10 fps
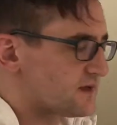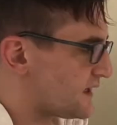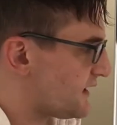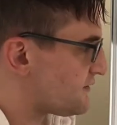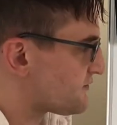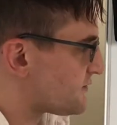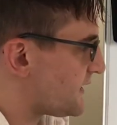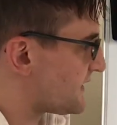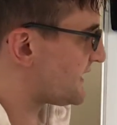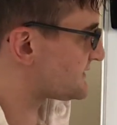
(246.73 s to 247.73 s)

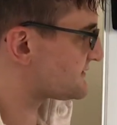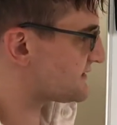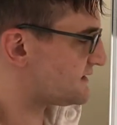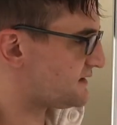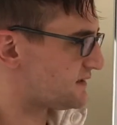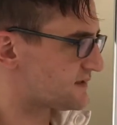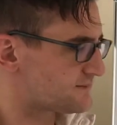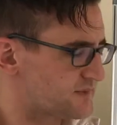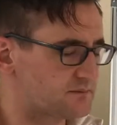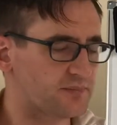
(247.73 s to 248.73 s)
I got this
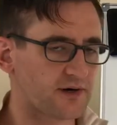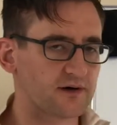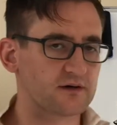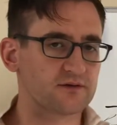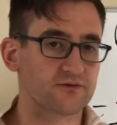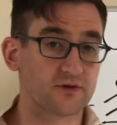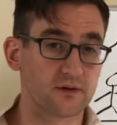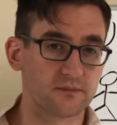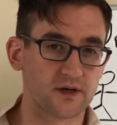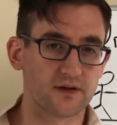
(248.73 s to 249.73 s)
idea in part
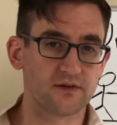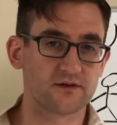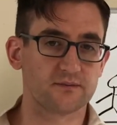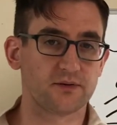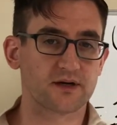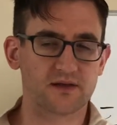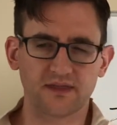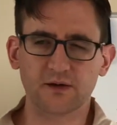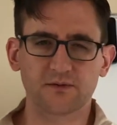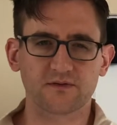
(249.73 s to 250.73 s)
from this book. I
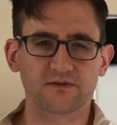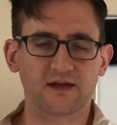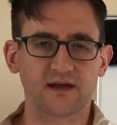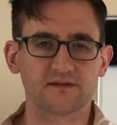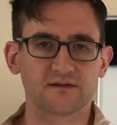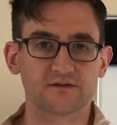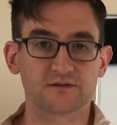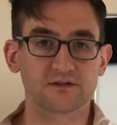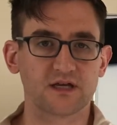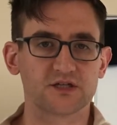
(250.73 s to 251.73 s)
think it was this guy's
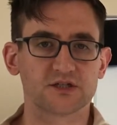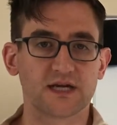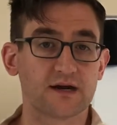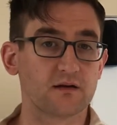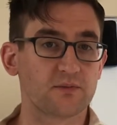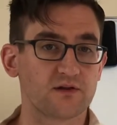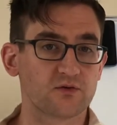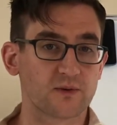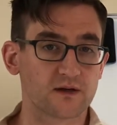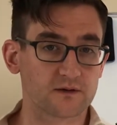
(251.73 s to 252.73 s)
dissertation, Harry
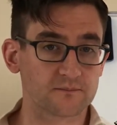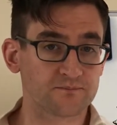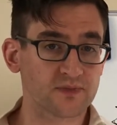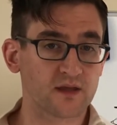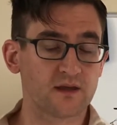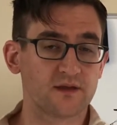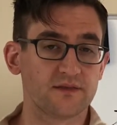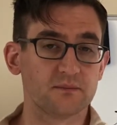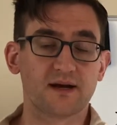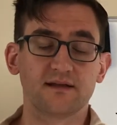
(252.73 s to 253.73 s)
Binswanger.
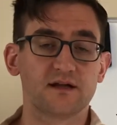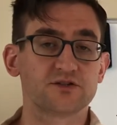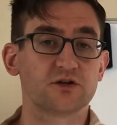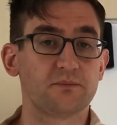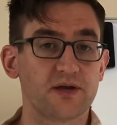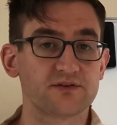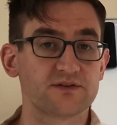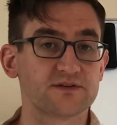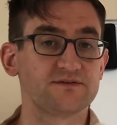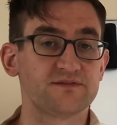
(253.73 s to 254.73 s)
The biological
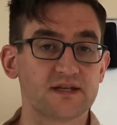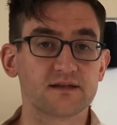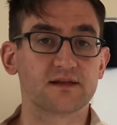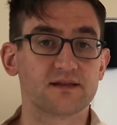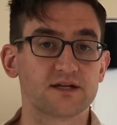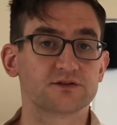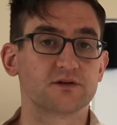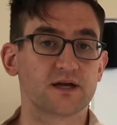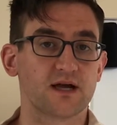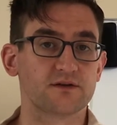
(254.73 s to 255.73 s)
basis of
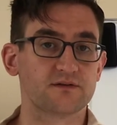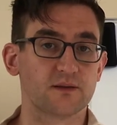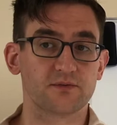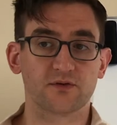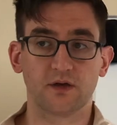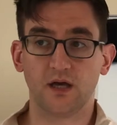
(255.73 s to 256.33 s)
teleological concepts.